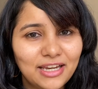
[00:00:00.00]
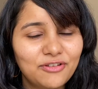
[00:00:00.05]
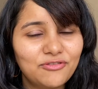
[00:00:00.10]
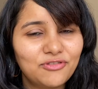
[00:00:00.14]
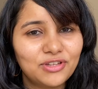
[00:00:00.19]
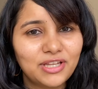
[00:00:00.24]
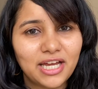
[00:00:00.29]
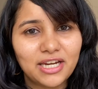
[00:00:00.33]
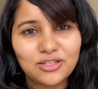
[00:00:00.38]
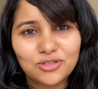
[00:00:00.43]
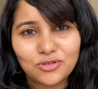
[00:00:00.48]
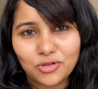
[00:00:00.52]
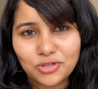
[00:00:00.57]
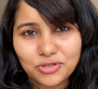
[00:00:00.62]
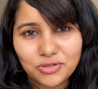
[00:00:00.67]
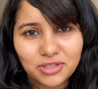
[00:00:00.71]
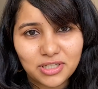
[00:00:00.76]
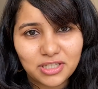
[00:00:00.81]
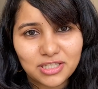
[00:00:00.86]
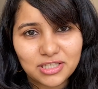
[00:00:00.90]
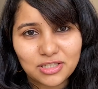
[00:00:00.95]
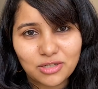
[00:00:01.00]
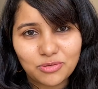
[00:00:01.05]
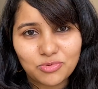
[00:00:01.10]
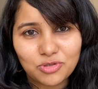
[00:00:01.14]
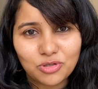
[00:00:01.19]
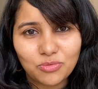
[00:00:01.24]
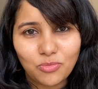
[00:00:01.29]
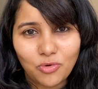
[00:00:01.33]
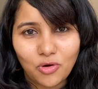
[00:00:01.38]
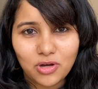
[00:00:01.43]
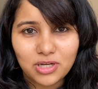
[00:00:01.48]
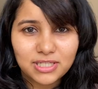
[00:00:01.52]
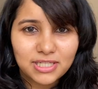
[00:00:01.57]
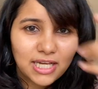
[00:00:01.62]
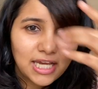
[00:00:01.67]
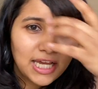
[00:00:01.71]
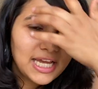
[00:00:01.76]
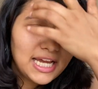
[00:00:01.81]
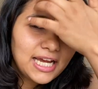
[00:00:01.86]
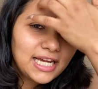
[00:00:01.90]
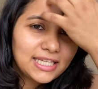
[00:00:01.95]
The link for that is also in the description box.
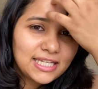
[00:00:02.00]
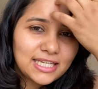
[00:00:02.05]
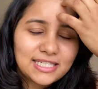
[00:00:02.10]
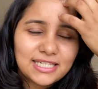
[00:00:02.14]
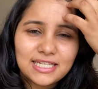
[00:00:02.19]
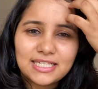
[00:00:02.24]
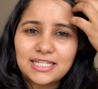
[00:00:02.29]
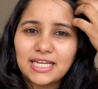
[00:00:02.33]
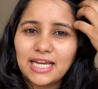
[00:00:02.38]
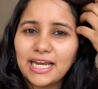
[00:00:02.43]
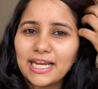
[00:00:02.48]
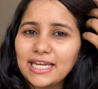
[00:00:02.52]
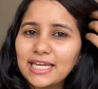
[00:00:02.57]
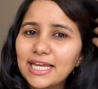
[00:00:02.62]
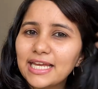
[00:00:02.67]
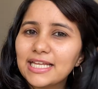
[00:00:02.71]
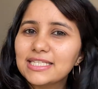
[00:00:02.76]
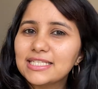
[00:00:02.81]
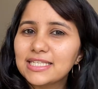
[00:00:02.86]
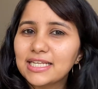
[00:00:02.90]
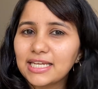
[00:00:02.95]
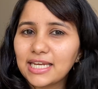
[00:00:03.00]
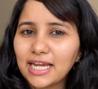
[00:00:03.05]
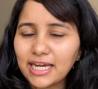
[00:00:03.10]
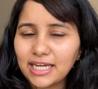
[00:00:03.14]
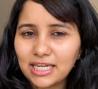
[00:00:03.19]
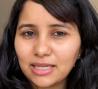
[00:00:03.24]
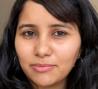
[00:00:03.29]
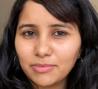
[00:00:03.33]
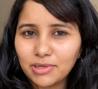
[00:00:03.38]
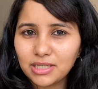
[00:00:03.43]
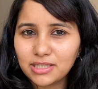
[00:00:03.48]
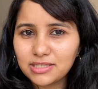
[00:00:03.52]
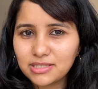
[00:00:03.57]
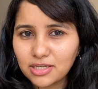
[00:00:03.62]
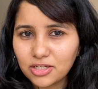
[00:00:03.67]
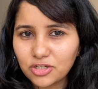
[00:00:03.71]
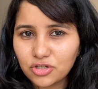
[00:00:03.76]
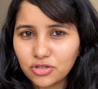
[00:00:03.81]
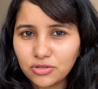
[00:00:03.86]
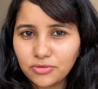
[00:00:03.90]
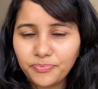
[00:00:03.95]
This is an intense 90-minute
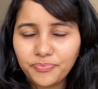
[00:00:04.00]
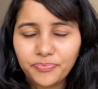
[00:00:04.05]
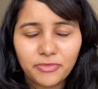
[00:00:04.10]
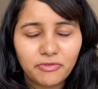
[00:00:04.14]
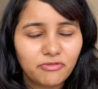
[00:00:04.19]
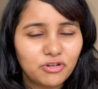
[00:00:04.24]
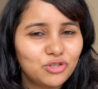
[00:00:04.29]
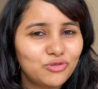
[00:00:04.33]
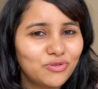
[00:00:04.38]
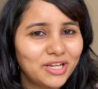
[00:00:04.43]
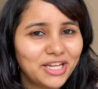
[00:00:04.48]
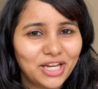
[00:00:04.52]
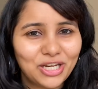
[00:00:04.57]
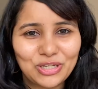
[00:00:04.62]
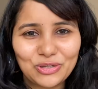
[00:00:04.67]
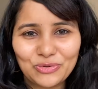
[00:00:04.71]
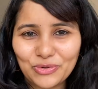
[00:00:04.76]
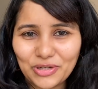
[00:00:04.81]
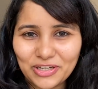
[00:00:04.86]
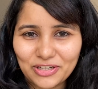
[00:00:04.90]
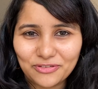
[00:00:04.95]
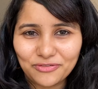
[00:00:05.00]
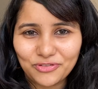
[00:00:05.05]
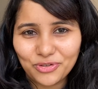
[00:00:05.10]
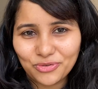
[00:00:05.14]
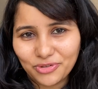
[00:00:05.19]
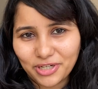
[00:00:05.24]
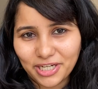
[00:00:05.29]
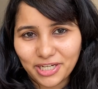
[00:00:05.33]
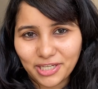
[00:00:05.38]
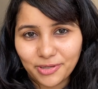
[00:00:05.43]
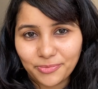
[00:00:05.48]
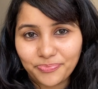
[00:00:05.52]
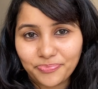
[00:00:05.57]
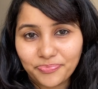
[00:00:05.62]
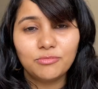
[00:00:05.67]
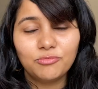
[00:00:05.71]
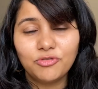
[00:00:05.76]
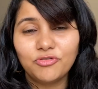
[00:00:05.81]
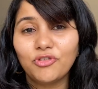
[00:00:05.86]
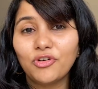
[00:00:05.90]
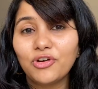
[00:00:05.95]
session which will get you interview ready.
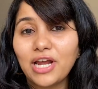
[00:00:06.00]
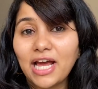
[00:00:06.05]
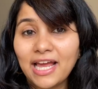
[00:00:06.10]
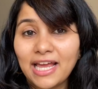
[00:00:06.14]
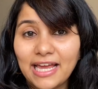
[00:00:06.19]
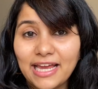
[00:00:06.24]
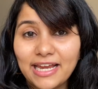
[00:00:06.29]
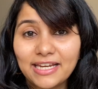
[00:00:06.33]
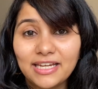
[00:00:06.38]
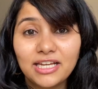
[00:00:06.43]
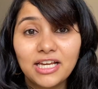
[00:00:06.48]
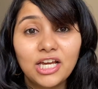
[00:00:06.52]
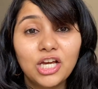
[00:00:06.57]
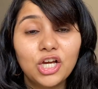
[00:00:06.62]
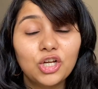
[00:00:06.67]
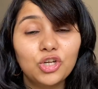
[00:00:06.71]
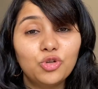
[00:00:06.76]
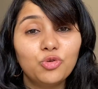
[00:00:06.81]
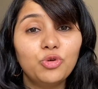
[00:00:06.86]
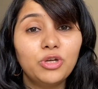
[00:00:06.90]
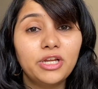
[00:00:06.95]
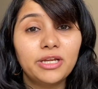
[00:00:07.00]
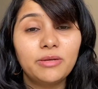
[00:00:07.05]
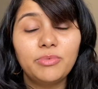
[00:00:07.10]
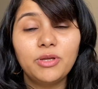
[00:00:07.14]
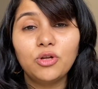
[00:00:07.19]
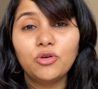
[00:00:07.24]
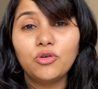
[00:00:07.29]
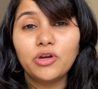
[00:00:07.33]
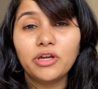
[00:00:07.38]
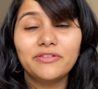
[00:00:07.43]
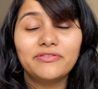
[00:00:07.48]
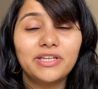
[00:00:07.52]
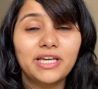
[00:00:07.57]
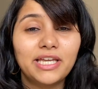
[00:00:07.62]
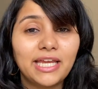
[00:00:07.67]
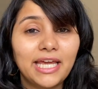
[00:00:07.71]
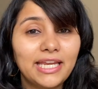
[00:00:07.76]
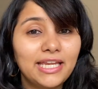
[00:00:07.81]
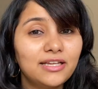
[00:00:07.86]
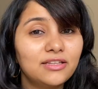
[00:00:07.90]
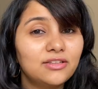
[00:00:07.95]
Before I end, do let me know if
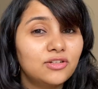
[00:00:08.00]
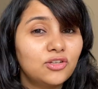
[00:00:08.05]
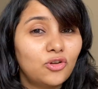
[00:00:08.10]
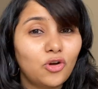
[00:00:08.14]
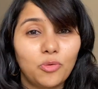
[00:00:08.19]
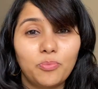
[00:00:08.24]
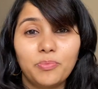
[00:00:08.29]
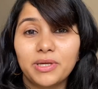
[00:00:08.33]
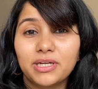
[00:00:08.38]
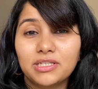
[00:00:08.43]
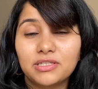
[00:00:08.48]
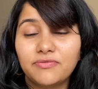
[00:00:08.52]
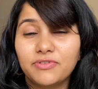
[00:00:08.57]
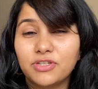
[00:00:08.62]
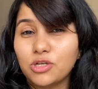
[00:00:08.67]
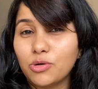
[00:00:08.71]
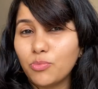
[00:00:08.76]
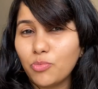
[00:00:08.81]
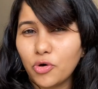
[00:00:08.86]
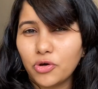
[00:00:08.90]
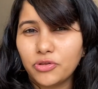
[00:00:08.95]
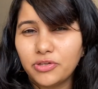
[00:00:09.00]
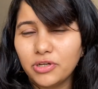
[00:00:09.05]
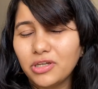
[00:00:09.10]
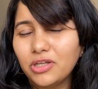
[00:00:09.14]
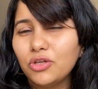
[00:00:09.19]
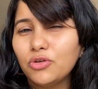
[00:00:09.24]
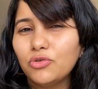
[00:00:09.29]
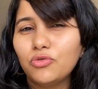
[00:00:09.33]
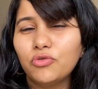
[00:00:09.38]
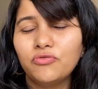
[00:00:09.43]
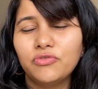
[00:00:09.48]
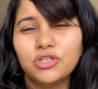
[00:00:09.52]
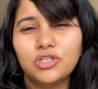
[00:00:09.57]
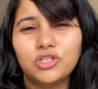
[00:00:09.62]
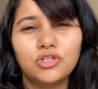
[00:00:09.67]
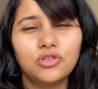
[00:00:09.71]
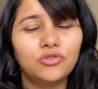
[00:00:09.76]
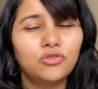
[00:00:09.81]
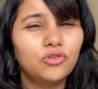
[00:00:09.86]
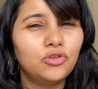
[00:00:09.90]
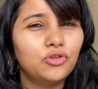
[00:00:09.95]
there are any other topics which are bothering you,
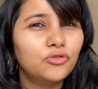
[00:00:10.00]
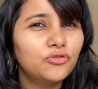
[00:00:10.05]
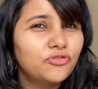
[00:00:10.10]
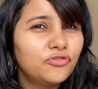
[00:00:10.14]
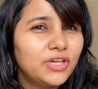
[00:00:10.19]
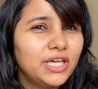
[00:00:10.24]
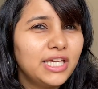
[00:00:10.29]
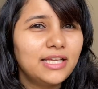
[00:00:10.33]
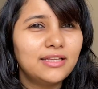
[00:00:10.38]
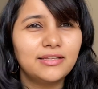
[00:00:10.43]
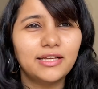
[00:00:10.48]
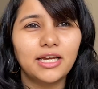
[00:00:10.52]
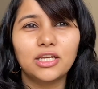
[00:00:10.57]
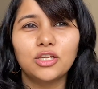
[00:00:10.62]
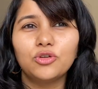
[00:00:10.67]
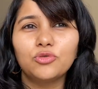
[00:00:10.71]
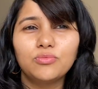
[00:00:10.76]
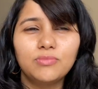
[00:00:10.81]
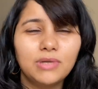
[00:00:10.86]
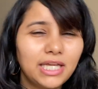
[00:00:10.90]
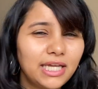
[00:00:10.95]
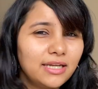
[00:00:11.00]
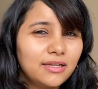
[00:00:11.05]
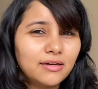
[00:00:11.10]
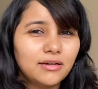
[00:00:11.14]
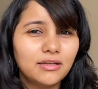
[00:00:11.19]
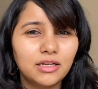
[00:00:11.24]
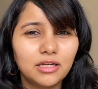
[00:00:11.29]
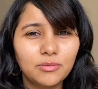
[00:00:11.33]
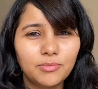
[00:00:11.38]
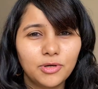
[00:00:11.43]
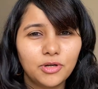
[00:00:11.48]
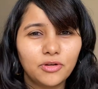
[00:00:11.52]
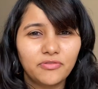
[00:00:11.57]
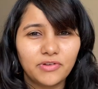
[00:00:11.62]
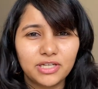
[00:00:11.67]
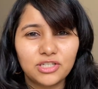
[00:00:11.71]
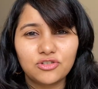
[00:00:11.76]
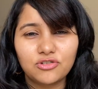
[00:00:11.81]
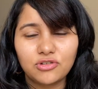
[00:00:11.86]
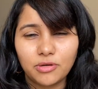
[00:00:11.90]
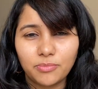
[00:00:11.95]
which you know you feel that you need a little bit
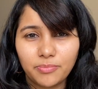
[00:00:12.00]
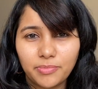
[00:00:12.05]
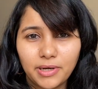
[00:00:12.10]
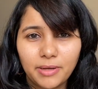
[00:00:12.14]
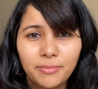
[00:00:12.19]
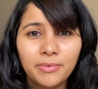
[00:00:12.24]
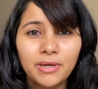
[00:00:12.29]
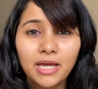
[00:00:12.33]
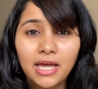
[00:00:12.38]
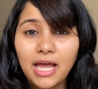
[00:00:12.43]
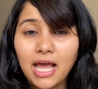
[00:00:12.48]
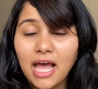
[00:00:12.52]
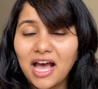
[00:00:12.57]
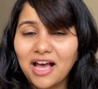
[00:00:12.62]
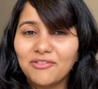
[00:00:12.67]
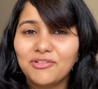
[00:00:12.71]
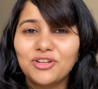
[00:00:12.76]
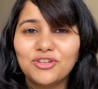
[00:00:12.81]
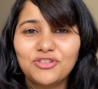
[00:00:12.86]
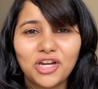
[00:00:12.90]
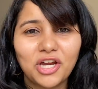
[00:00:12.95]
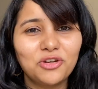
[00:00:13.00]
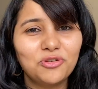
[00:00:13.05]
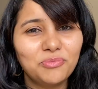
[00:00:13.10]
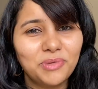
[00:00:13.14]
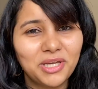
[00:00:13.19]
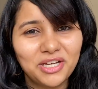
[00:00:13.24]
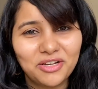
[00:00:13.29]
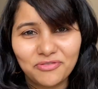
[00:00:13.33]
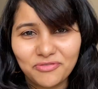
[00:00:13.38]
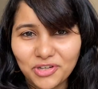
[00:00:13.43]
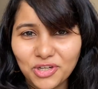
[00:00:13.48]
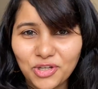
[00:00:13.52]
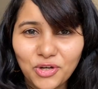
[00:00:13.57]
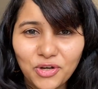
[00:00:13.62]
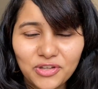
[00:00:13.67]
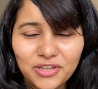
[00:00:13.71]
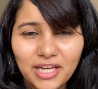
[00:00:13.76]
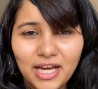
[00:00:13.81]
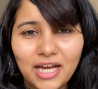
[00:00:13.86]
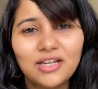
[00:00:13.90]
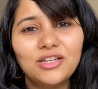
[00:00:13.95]
of extra prep. I will try to make a
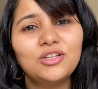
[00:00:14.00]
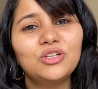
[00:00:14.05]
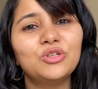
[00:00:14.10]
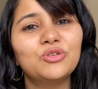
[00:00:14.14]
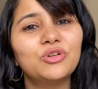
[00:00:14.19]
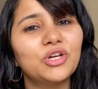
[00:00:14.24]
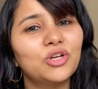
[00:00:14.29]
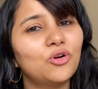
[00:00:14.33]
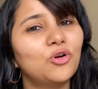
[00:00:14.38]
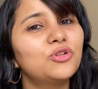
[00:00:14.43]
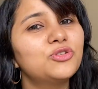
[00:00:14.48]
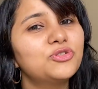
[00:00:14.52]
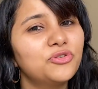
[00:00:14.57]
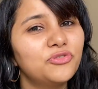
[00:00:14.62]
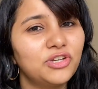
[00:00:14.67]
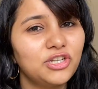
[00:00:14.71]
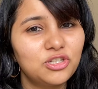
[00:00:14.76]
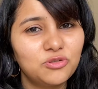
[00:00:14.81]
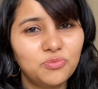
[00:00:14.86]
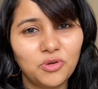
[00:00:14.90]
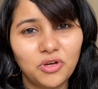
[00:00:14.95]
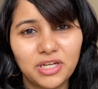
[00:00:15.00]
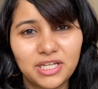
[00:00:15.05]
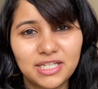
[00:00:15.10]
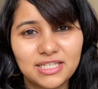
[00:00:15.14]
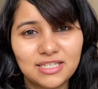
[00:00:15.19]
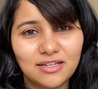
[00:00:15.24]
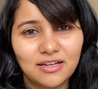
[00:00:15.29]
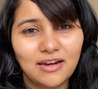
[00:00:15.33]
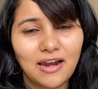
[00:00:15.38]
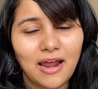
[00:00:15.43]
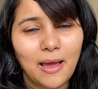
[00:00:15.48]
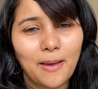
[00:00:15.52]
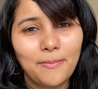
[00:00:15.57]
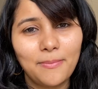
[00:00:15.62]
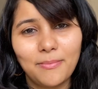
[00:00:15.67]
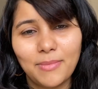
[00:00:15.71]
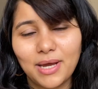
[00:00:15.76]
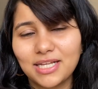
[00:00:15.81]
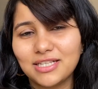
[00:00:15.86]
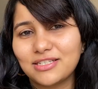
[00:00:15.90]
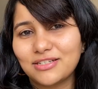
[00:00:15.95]
video on that. You can also reach me on Instagram.
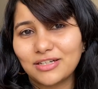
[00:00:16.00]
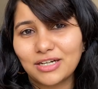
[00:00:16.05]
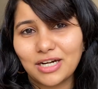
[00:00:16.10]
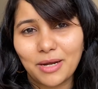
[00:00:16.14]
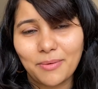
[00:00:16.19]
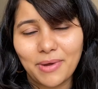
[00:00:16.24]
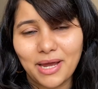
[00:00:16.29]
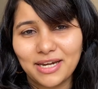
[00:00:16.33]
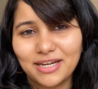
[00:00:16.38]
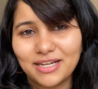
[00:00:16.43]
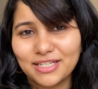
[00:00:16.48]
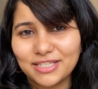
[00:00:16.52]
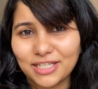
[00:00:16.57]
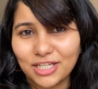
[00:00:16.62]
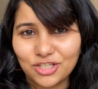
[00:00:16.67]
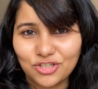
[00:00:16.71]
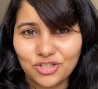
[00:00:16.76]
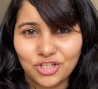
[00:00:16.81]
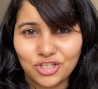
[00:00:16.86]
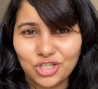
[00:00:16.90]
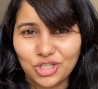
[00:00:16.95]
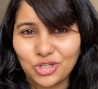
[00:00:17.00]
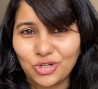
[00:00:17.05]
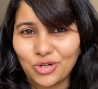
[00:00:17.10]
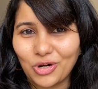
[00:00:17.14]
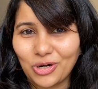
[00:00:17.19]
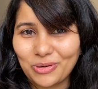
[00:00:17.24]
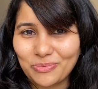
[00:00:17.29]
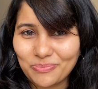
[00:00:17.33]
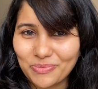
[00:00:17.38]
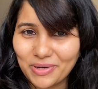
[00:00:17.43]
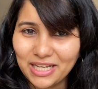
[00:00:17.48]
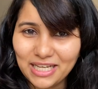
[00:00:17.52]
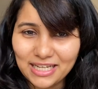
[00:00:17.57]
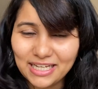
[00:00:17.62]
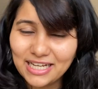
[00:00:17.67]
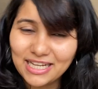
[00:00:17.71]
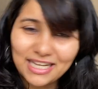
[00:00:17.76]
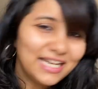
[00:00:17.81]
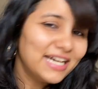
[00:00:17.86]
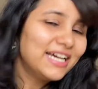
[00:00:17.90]
My Instagram handle is at shachi.mal.